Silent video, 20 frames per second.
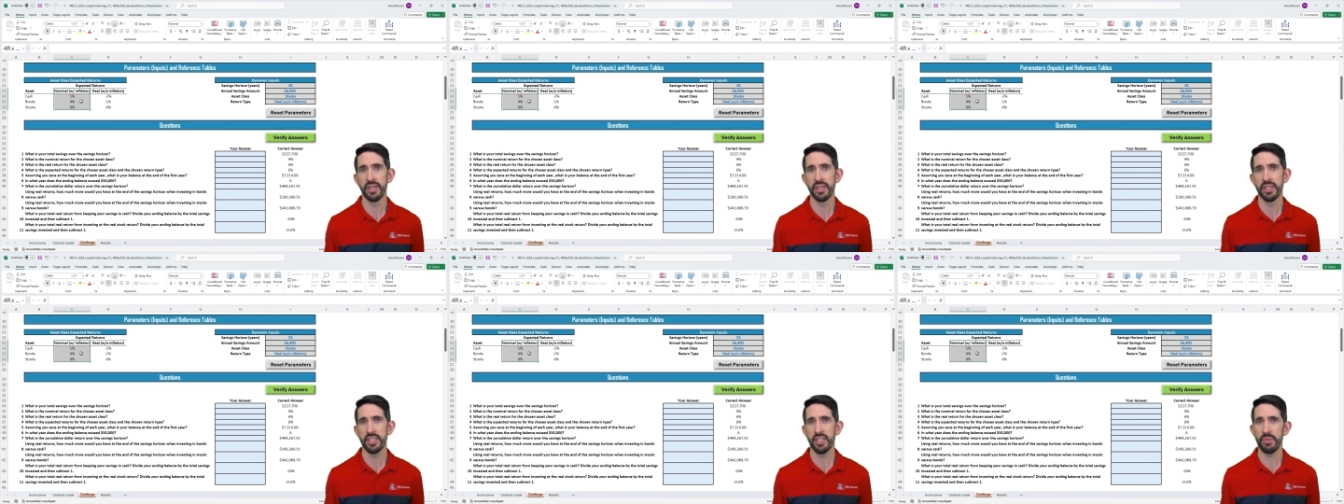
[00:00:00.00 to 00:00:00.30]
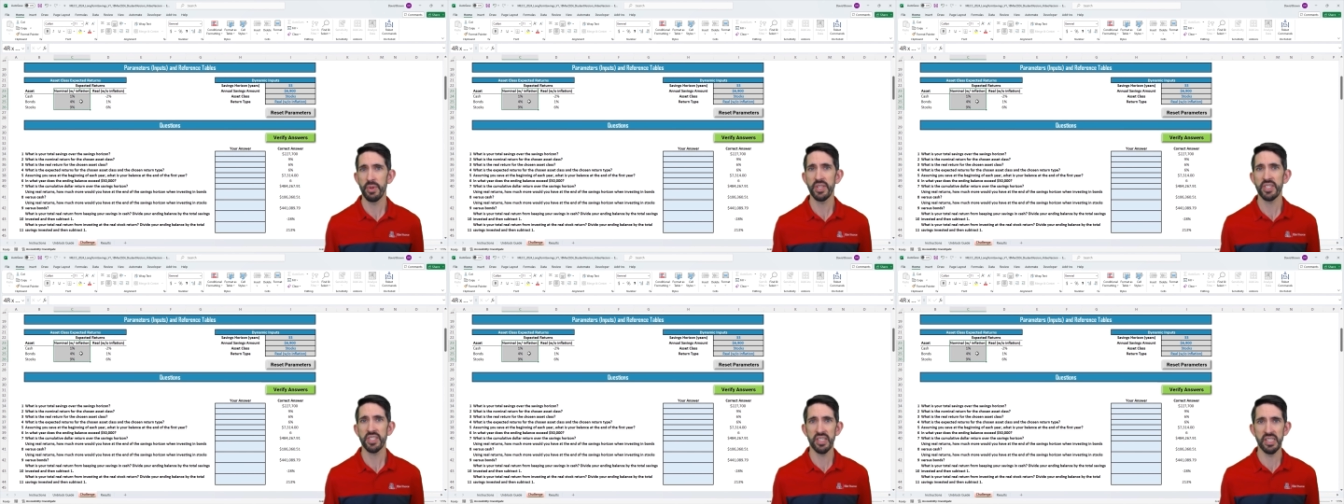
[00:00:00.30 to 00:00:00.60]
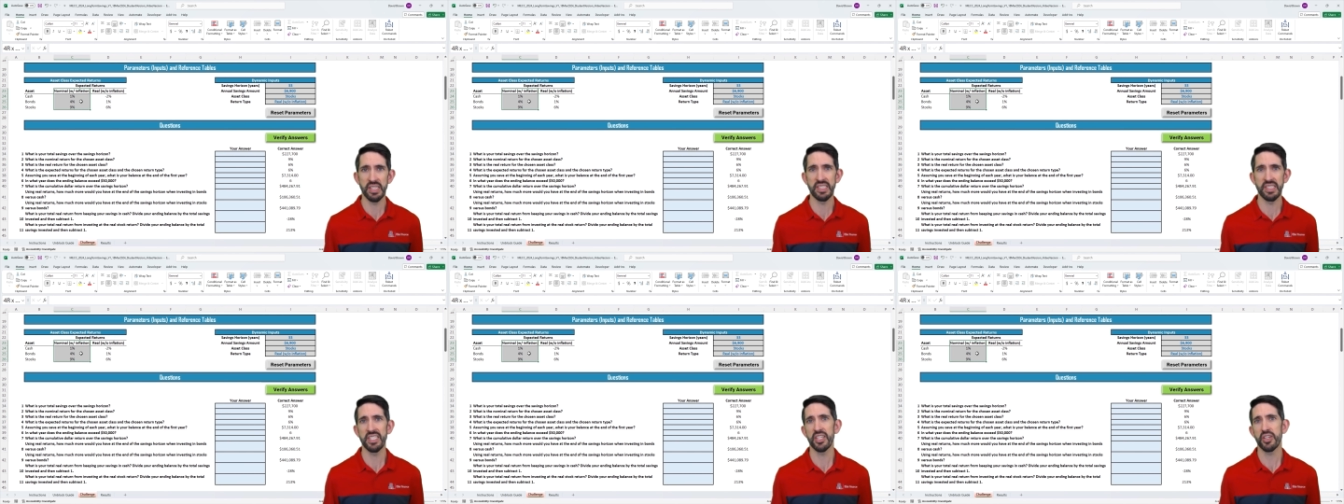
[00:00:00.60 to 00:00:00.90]
to basically
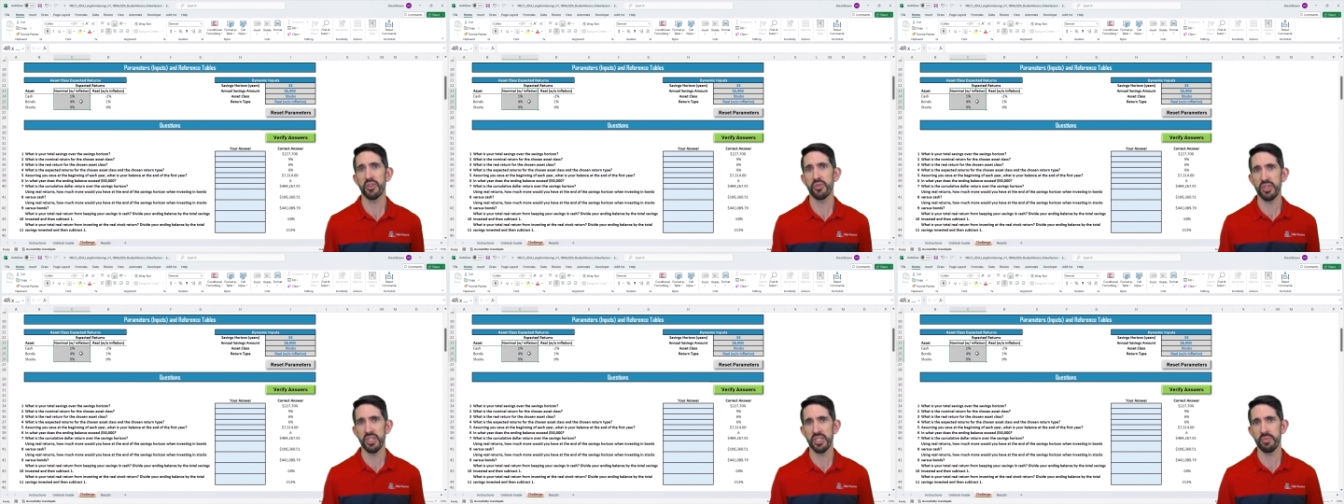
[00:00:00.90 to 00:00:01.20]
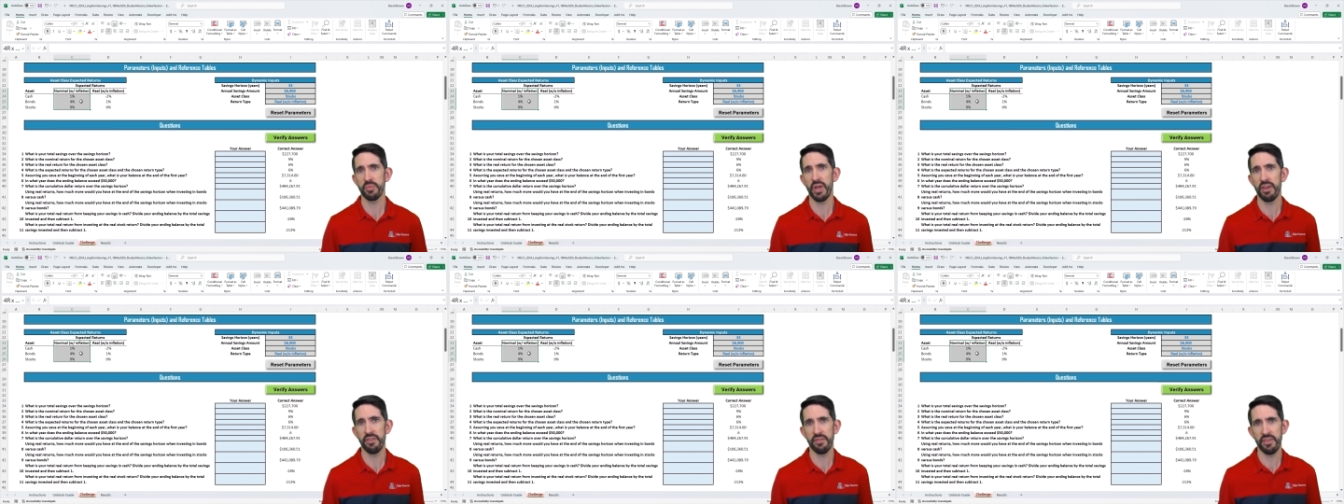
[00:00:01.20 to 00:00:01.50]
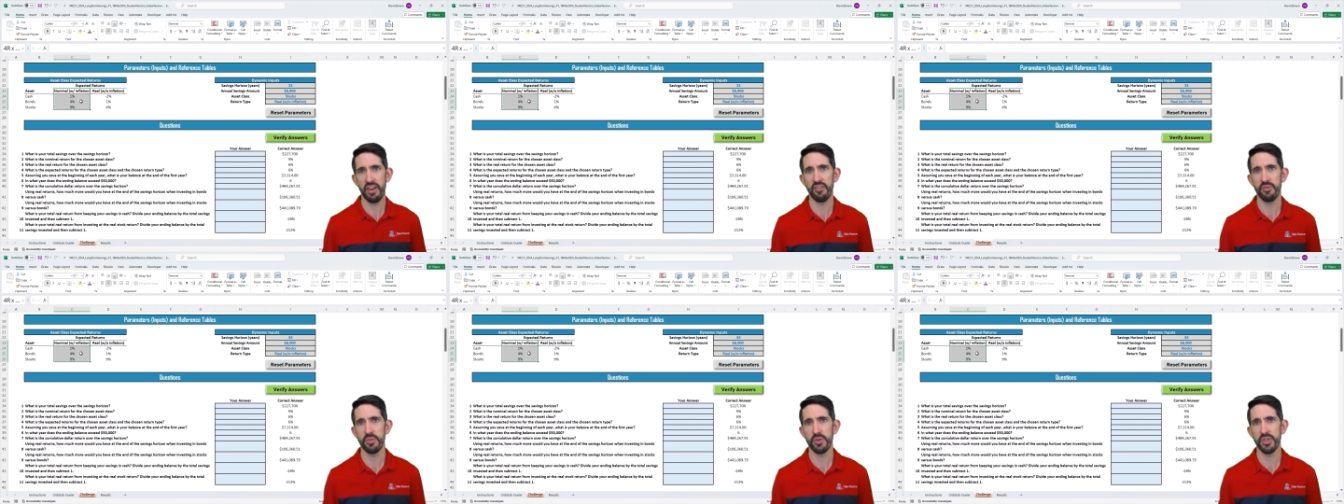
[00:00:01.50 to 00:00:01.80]
decrease by
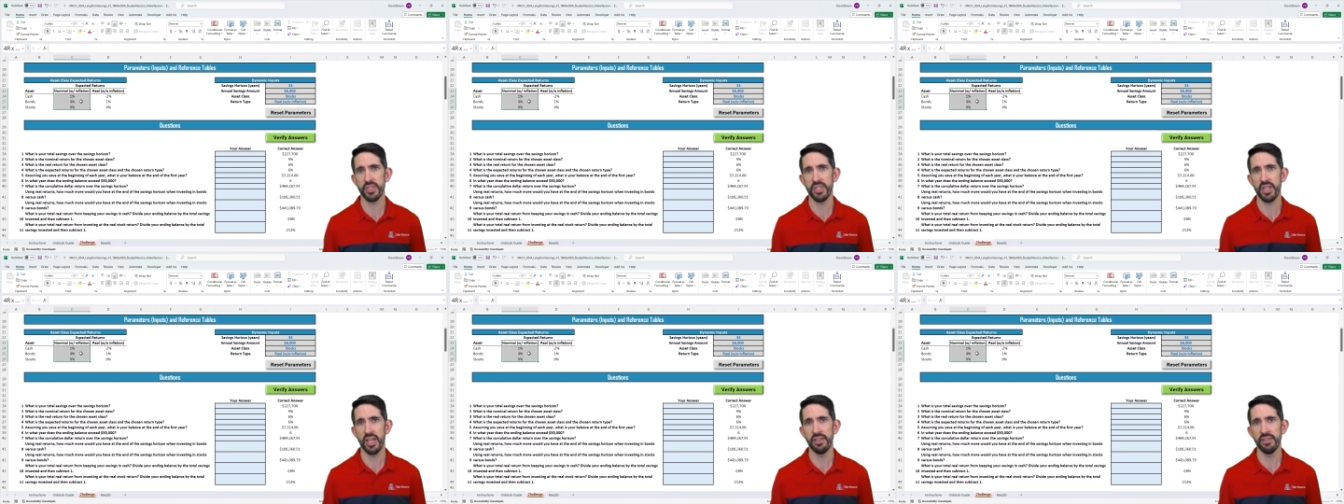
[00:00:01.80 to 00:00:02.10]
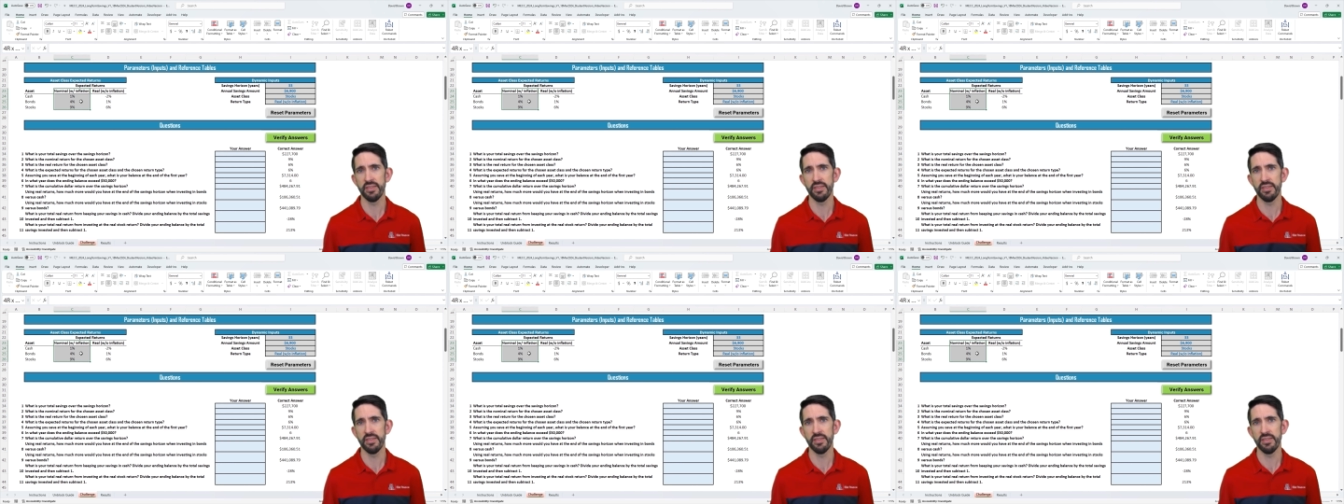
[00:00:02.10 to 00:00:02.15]
5%,